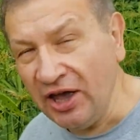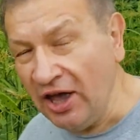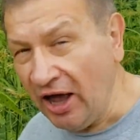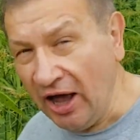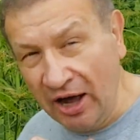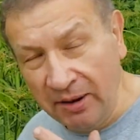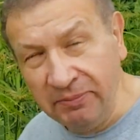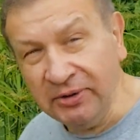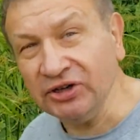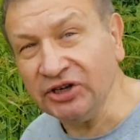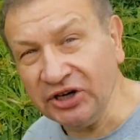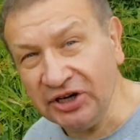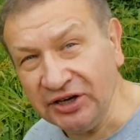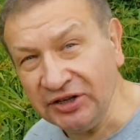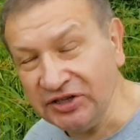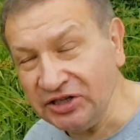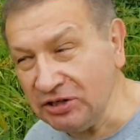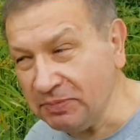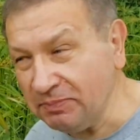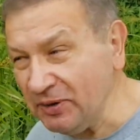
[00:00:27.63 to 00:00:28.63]
American
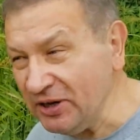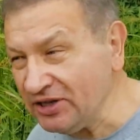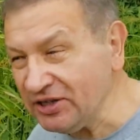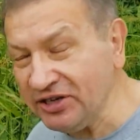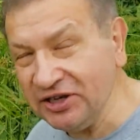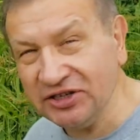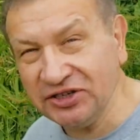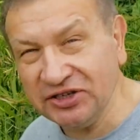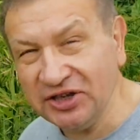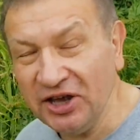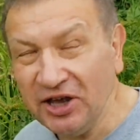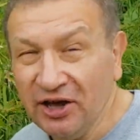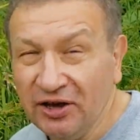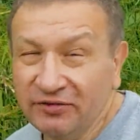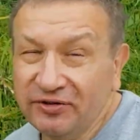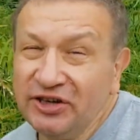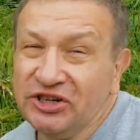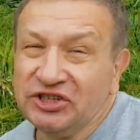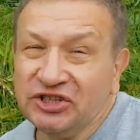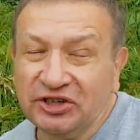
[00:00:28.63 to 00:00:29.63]
species
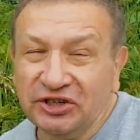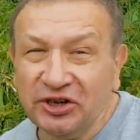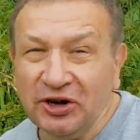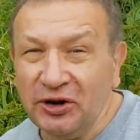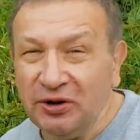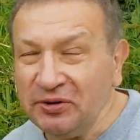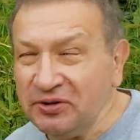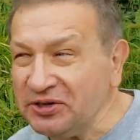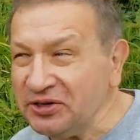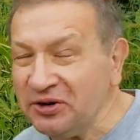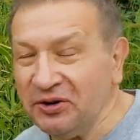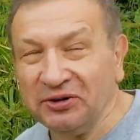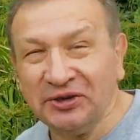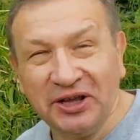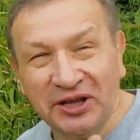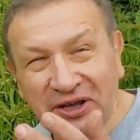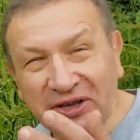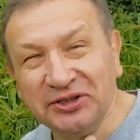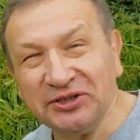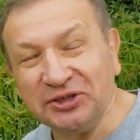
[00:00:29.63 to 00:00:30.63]
which grows on the
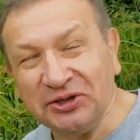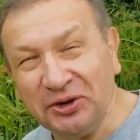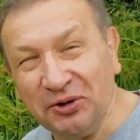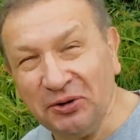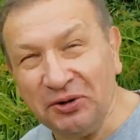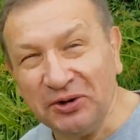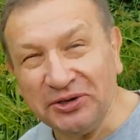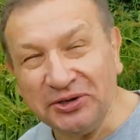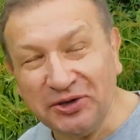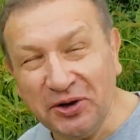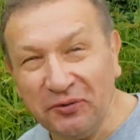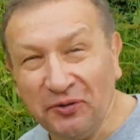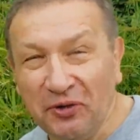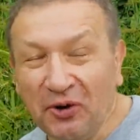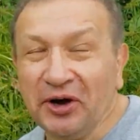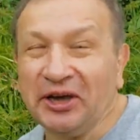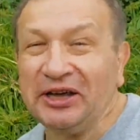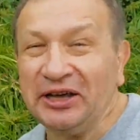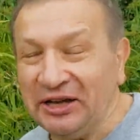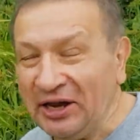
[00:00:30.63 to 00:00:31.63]
east coast of
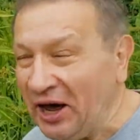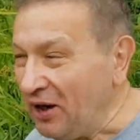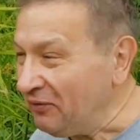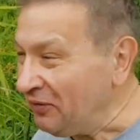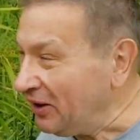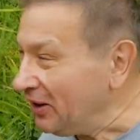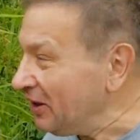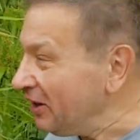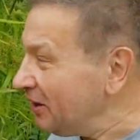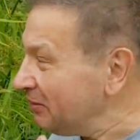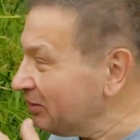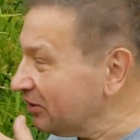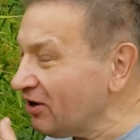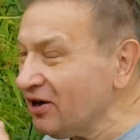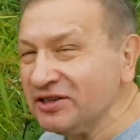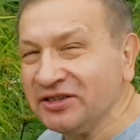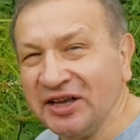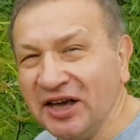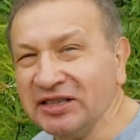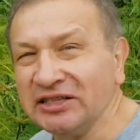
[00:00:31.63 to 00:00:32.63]
Okinawa,
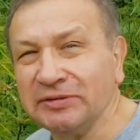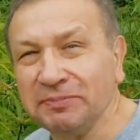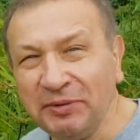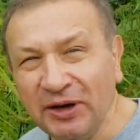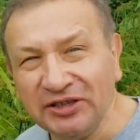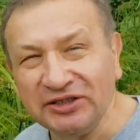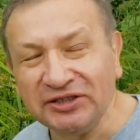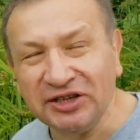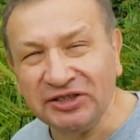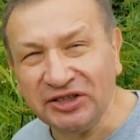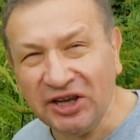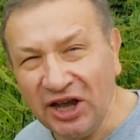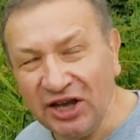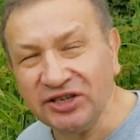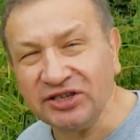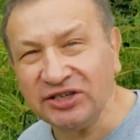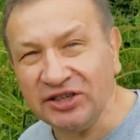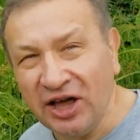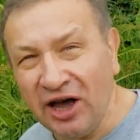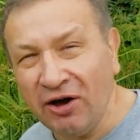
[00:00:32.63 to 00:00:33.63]
because that species
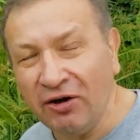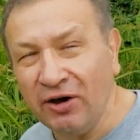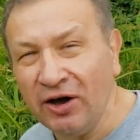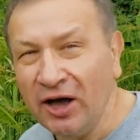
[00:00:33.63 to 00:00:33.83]
is now